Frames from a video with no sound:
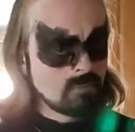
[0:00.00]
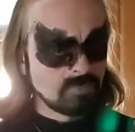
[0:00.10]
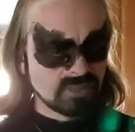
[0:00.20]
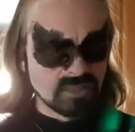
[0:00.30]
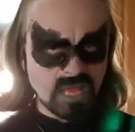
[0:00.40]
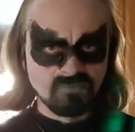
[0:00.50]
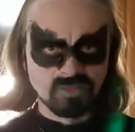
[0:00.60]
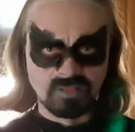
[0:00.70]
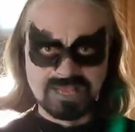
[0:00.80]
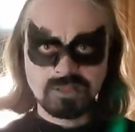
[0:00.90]
But
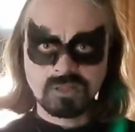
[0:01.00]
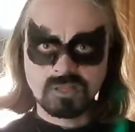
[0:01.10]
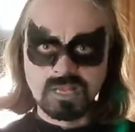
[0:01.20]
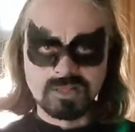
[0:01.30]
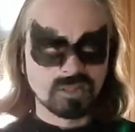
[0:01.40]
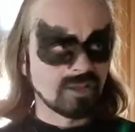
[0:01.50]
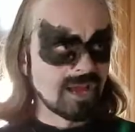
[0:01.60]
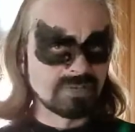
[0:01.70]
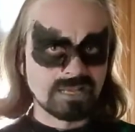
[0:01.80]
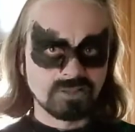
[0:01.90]
nevertheless, it's
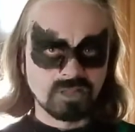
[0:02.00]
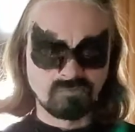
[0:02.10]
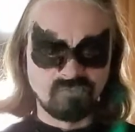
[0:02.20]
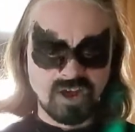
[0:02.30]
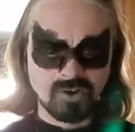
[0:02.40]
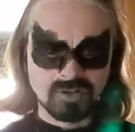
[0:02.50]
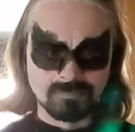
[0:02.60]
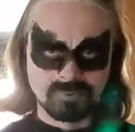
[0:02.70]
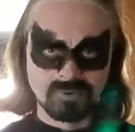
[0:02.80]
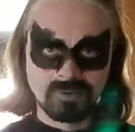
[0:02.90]
time to get this fired
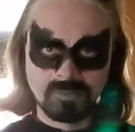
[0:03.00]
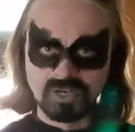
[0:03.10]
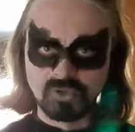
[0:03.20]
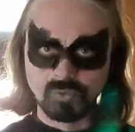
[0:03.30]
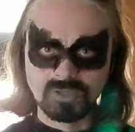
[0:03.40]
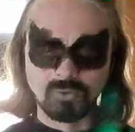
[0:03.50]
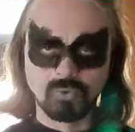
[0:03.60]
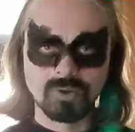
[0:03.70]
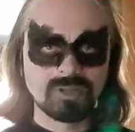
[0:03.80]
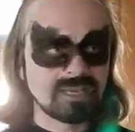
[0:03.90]
up. I'm gonna do a little
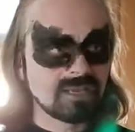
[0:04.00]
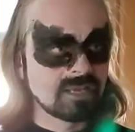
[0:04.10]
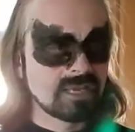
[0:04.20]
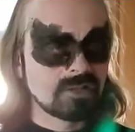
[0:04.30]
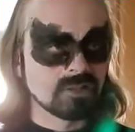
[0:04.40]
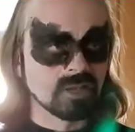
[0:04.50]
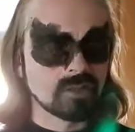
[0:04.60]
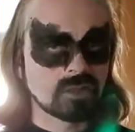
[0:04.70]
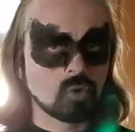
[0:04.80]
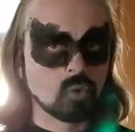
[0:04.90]
grilling. It's a
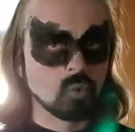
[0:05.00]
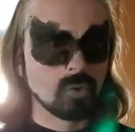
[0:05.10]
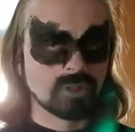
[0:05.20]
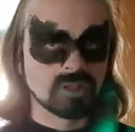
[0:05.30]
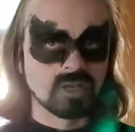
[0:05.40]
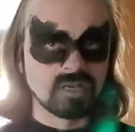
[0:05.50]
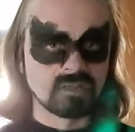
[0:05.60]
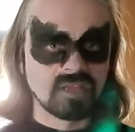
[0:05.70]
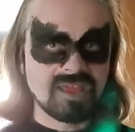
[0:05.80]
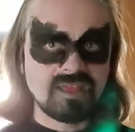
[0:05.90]
nice, cool, sunny
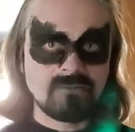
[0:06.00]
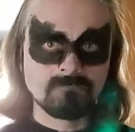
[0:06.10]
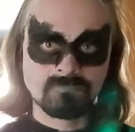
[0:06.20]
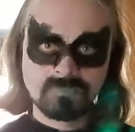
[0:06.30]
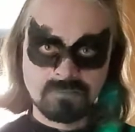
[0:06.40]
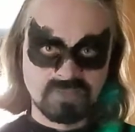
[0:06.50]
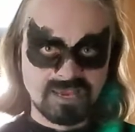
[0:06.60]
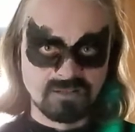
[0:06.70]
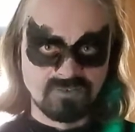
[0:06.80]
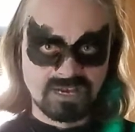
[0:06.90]
day.
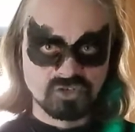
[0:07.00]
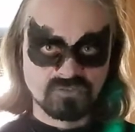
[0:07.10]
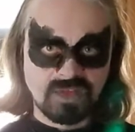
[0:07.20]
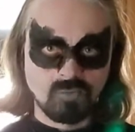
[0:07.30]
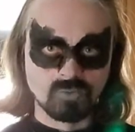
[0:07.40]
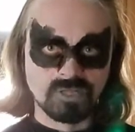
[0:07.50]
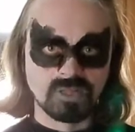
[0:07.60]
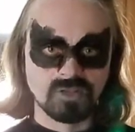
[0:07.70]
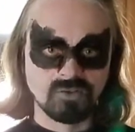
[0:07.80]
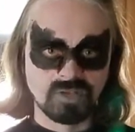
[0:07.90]
Take advantage of that while we
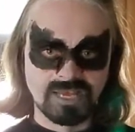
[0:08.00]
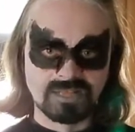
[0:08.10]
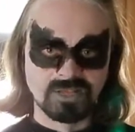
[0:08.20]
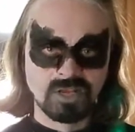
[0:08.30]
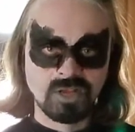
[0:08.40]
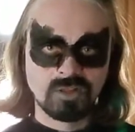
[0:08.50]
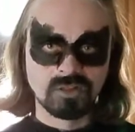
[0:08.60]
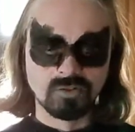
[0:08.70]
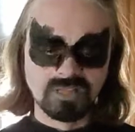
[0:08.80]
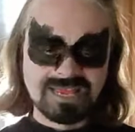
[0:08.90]
still can.
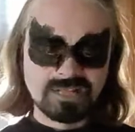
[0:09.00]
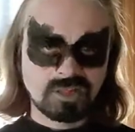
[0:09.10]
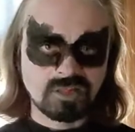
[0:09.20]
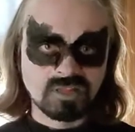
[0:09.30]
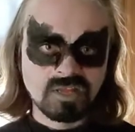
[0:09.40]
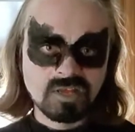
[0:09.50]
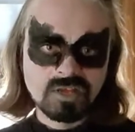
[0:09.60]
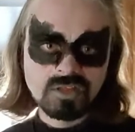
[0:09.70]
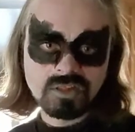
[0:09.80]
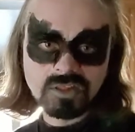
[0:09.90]
So let's
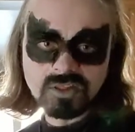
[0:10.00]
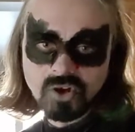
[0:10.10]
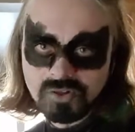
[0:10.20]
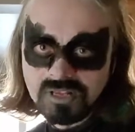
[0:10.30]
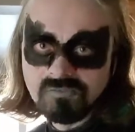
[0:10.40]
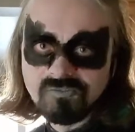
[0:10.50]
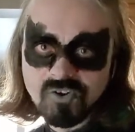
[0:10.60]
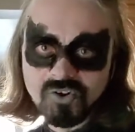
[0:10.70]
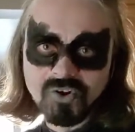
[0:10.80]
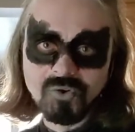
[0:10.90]
start the
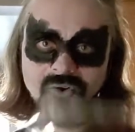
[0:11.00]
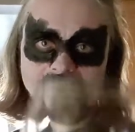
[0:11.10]
inferno.